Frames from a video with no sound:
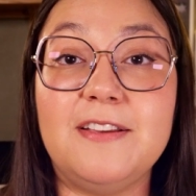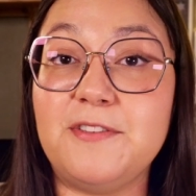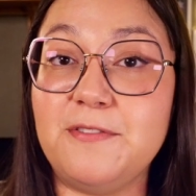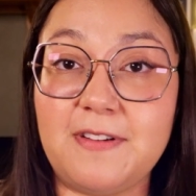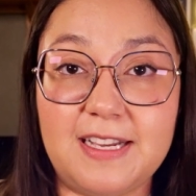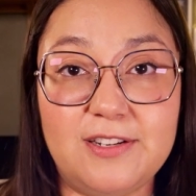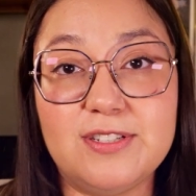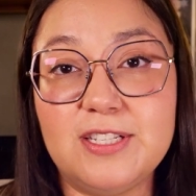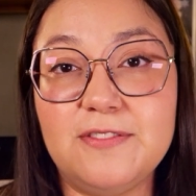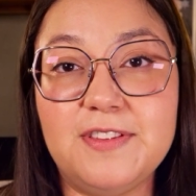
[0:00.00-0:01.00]
if you find
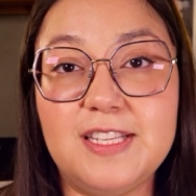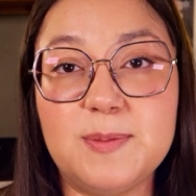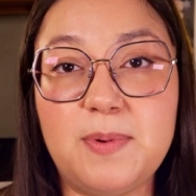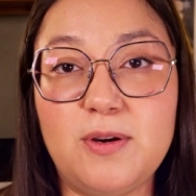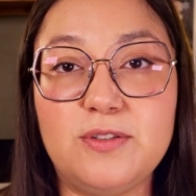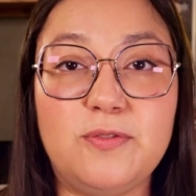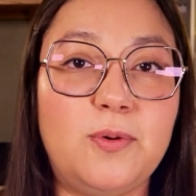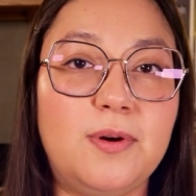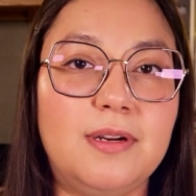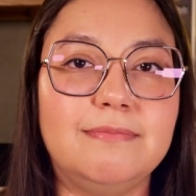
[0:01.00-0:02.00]
yourself in this boat
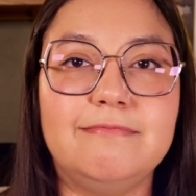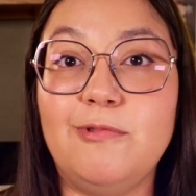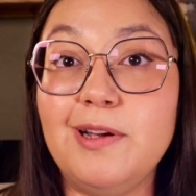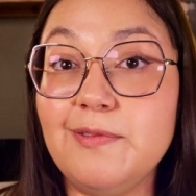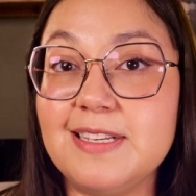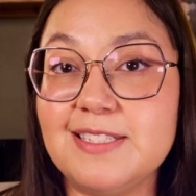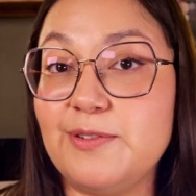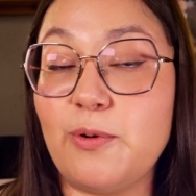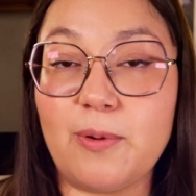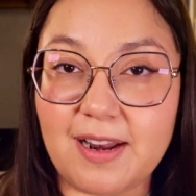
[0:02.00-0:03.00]
for one reason
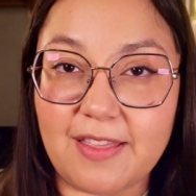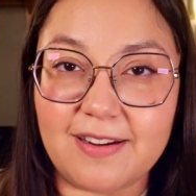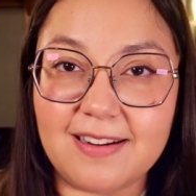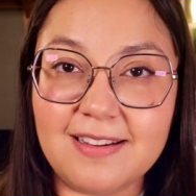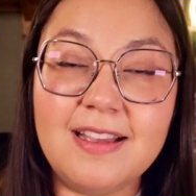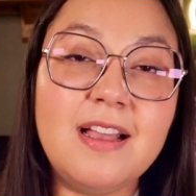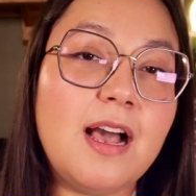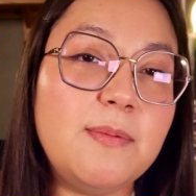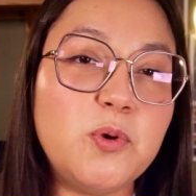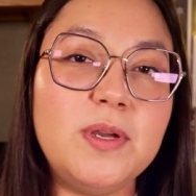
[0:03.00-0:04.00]
or another,
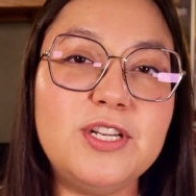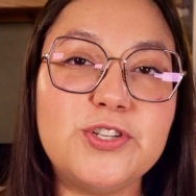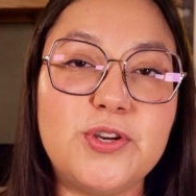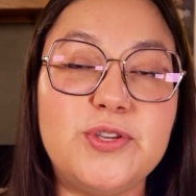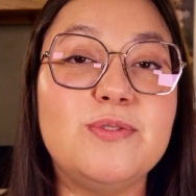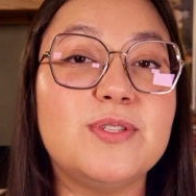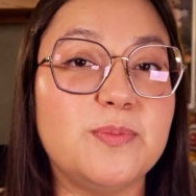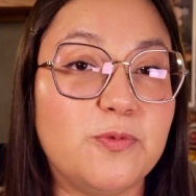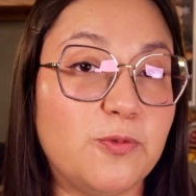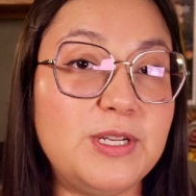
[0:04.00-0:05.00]
I'm going to show you some
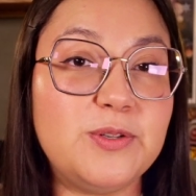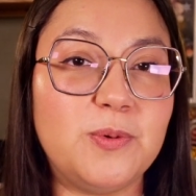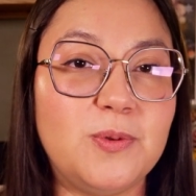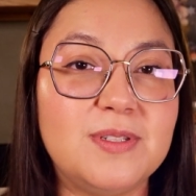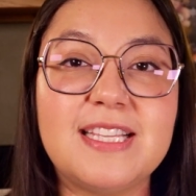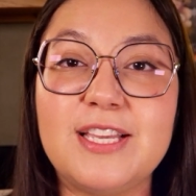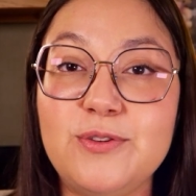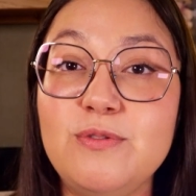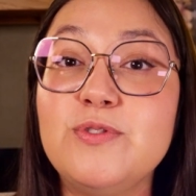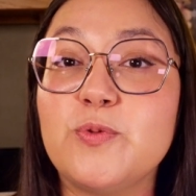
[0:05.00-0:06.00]
free tools that
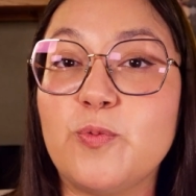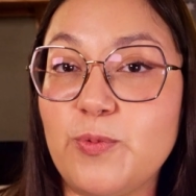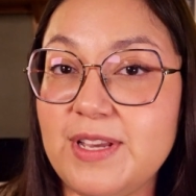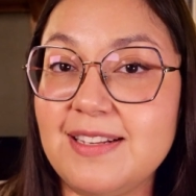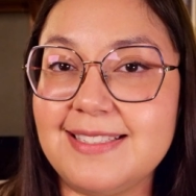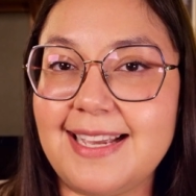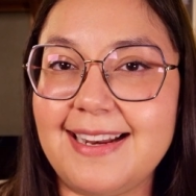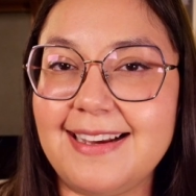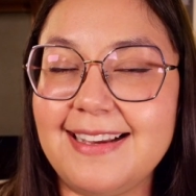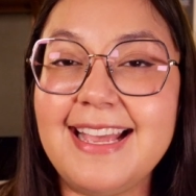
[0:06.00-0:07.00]
use real
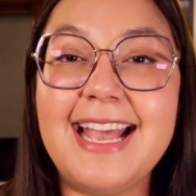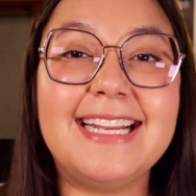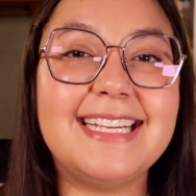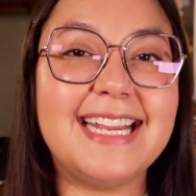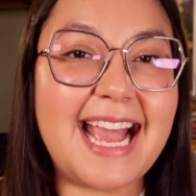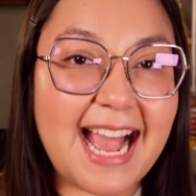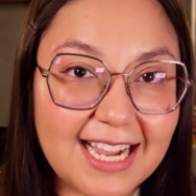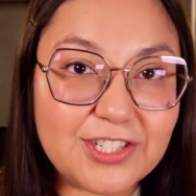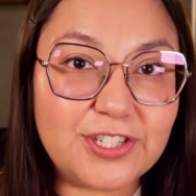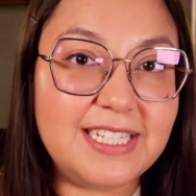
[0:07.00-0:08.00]
data and can
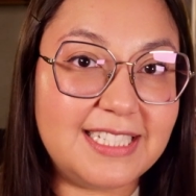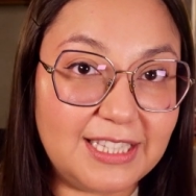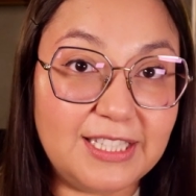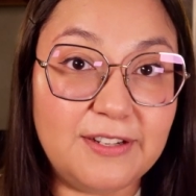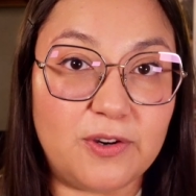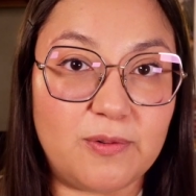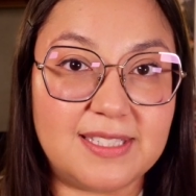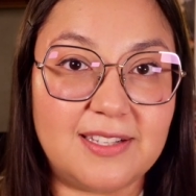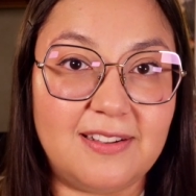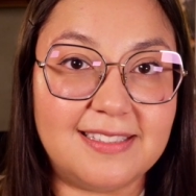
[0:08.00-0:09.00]
actually deliver
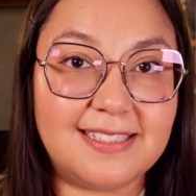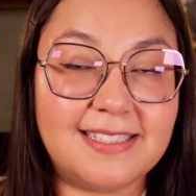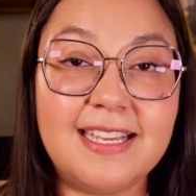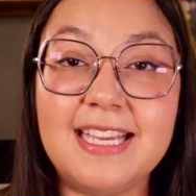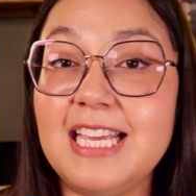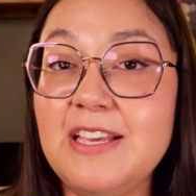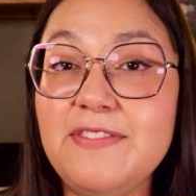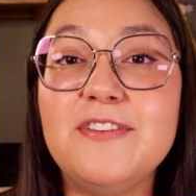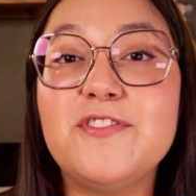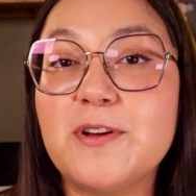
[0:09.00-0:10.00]
results,
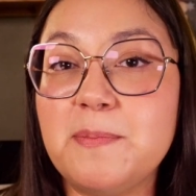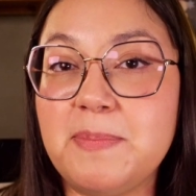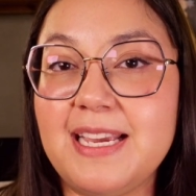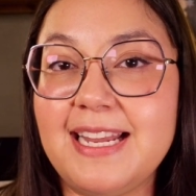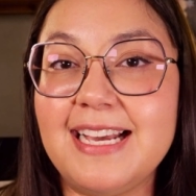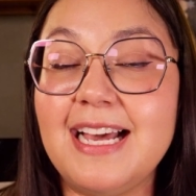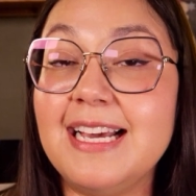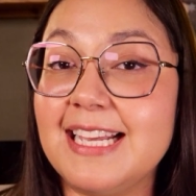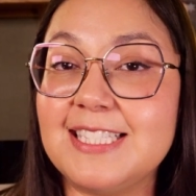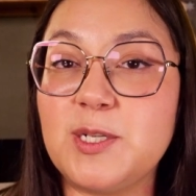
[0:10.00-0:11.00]
even if you're competing
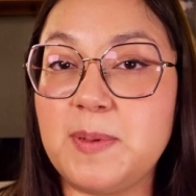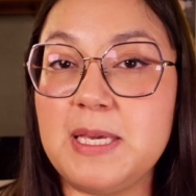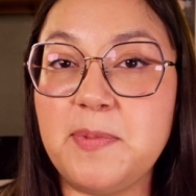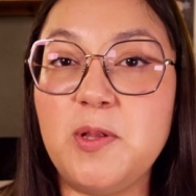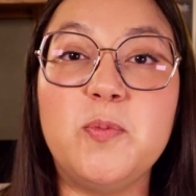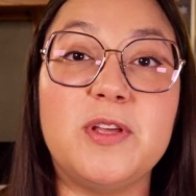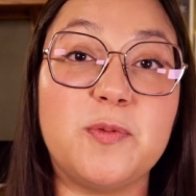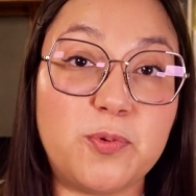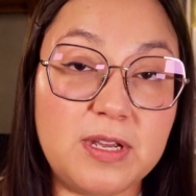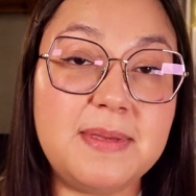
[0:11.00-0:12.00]
against people with
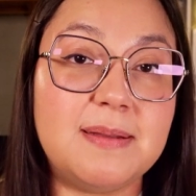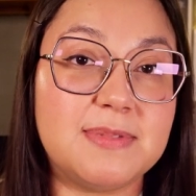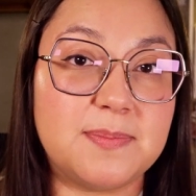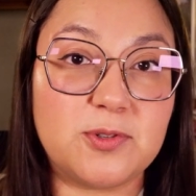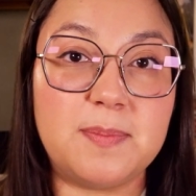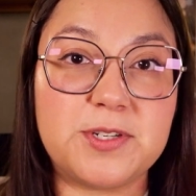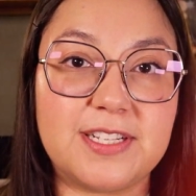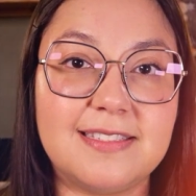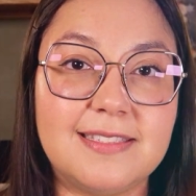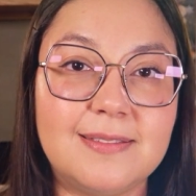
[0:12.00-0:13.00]
premium
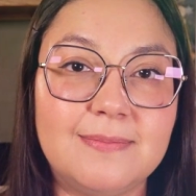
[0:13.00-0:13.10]
subscriptions.